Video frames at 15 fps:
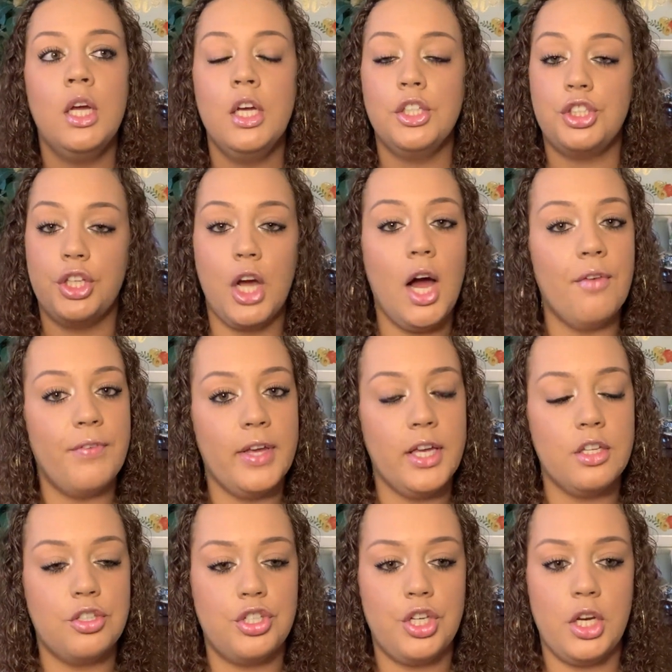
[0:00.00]
She got
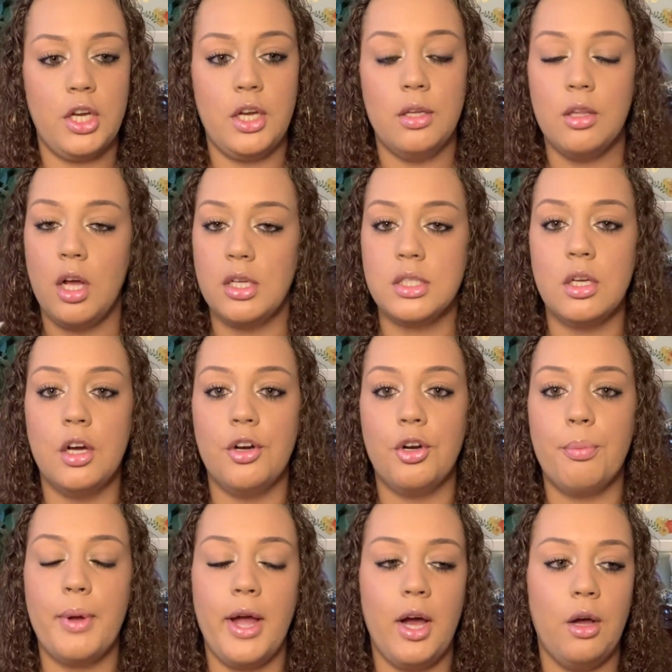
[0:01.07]
VSG, lost
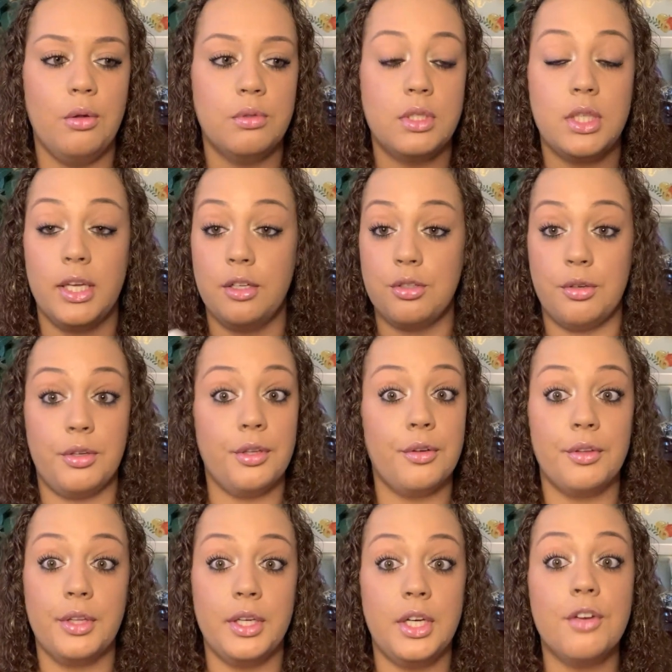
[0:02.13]
100 pounds. Things are
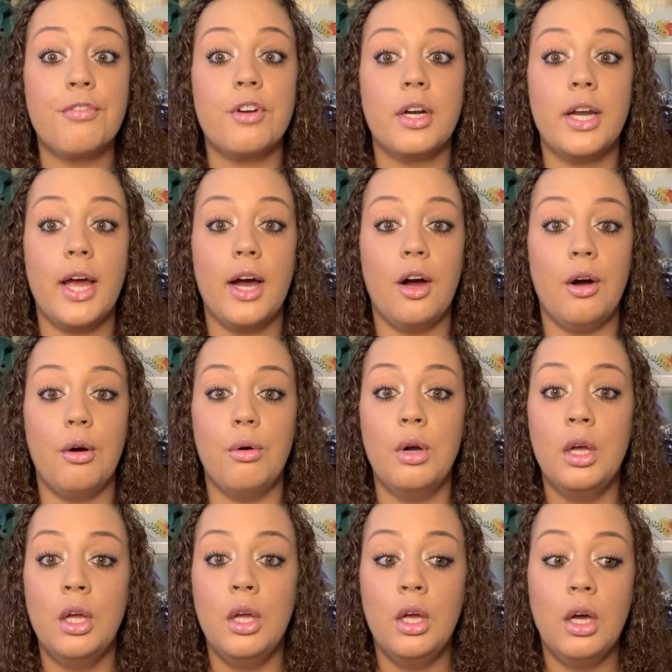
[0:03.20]
clearly different now.
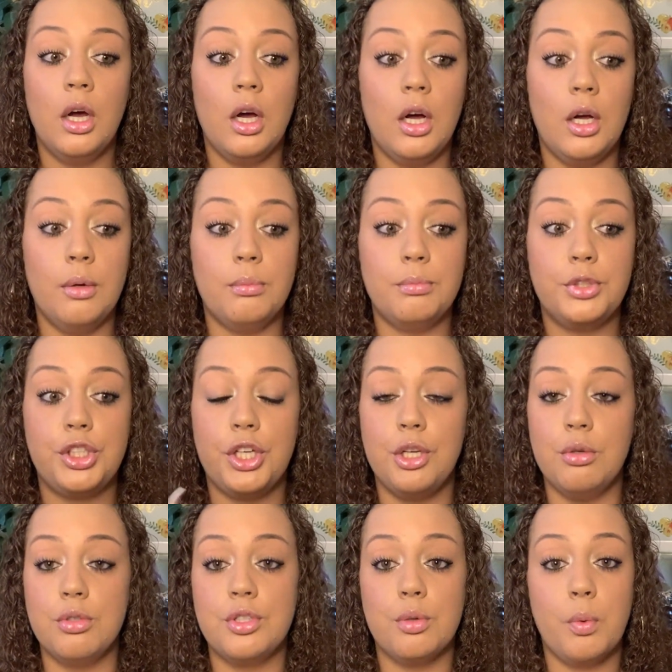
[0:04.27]
She
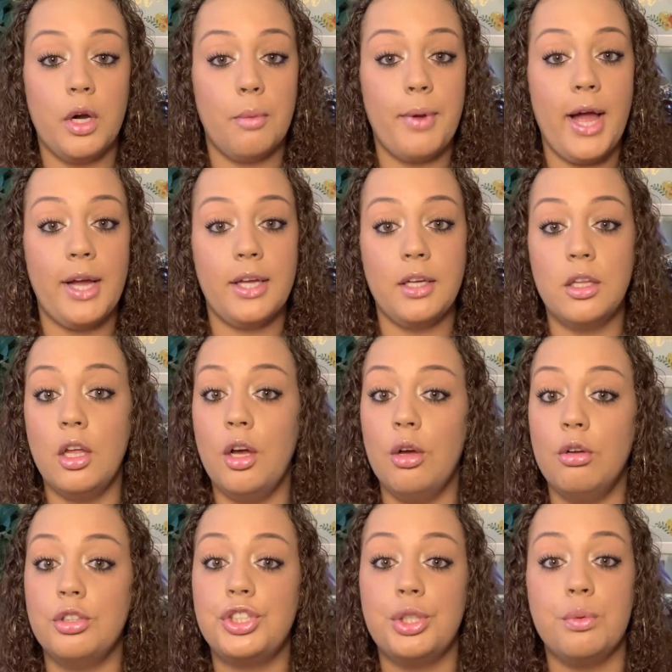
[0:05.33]
used to wear baggy
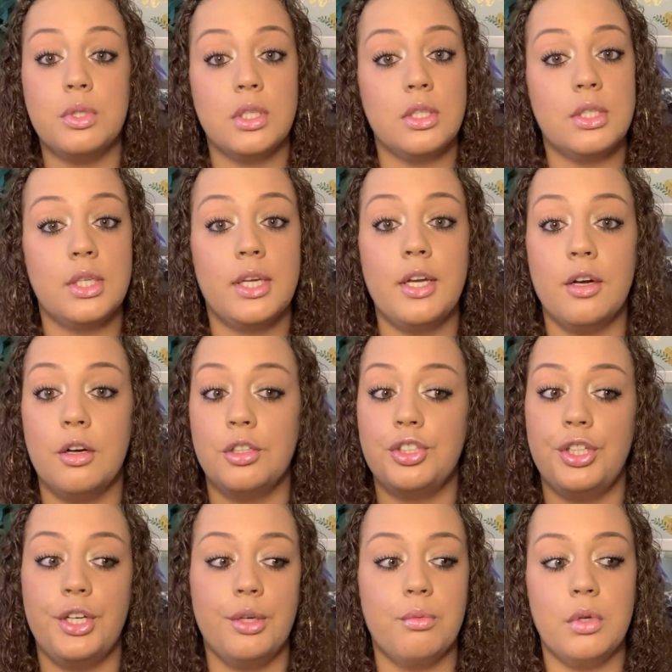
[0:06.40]
clothes. She was insecure.
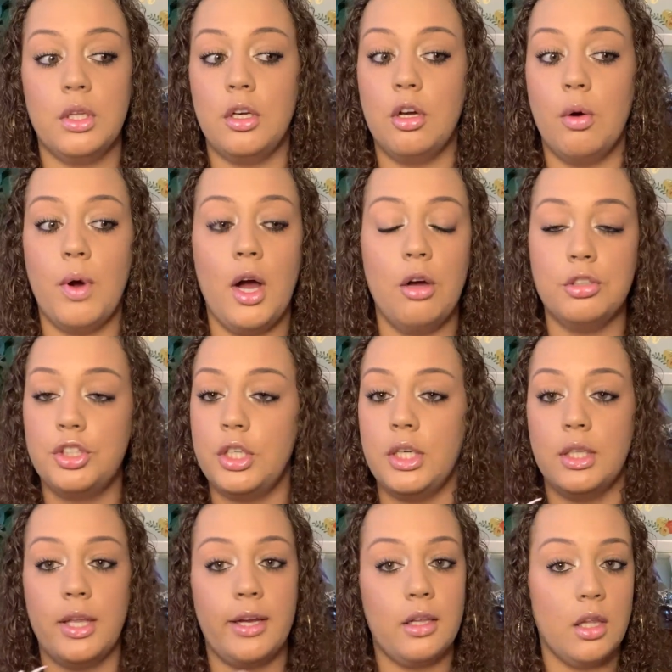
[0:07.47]
She didn't really go out. She
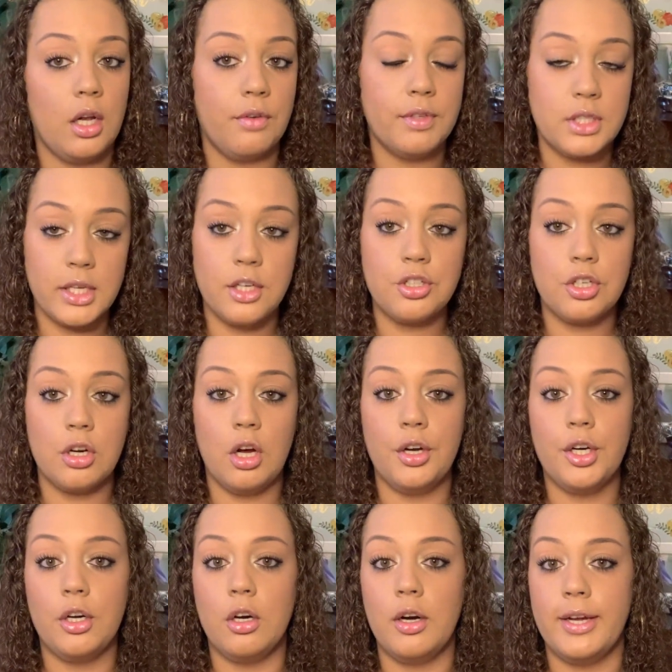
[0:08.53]
didn't like a lot of attention on
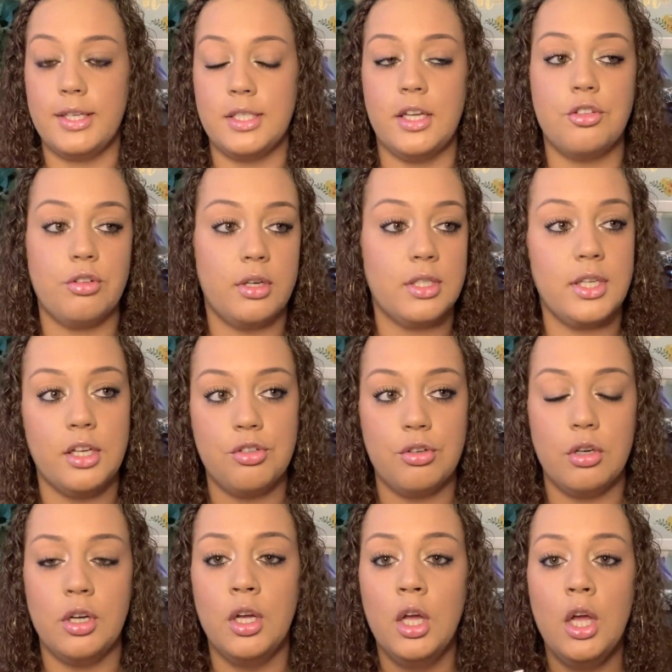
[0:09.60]
her, etc.,
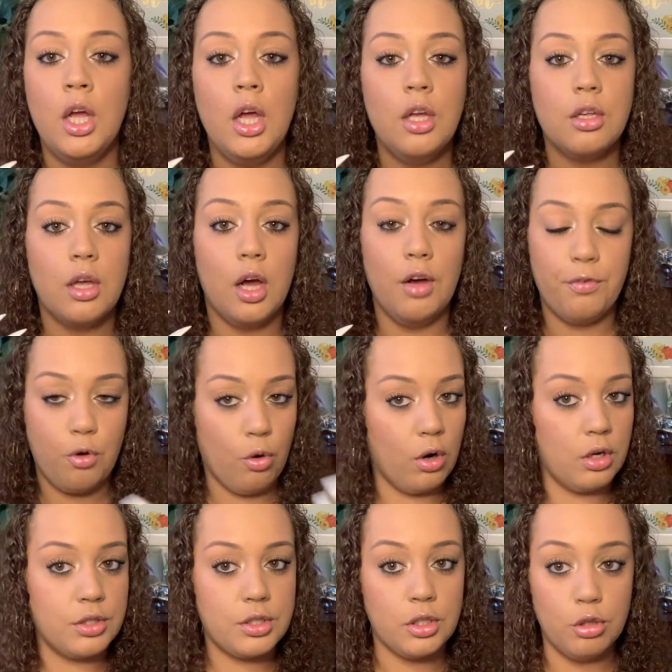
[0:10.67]
etc. Of
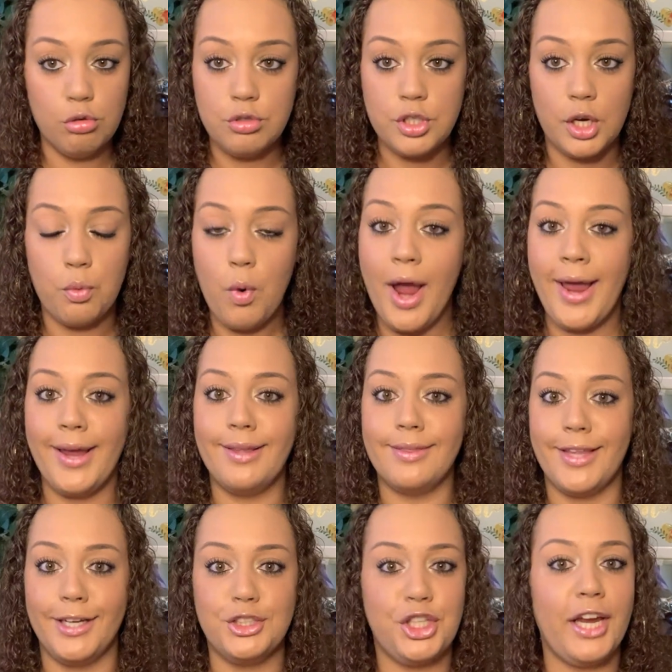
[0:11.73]
course, losing weight,
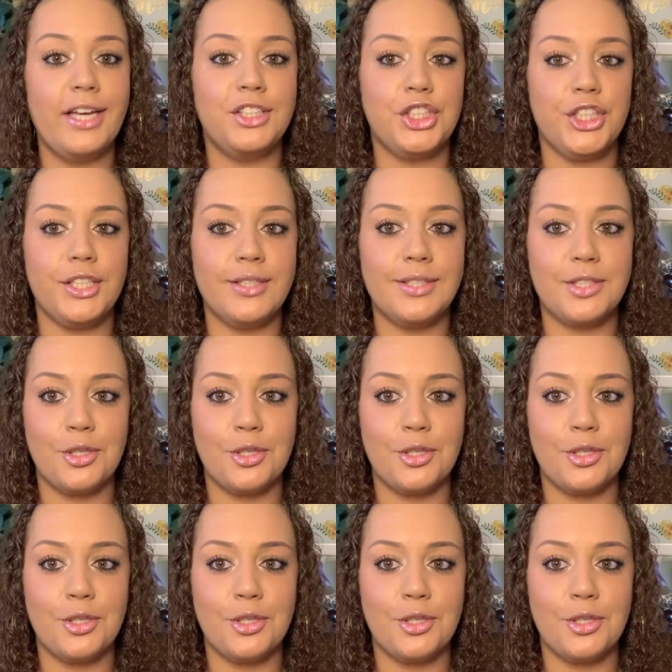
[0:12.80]
that changes.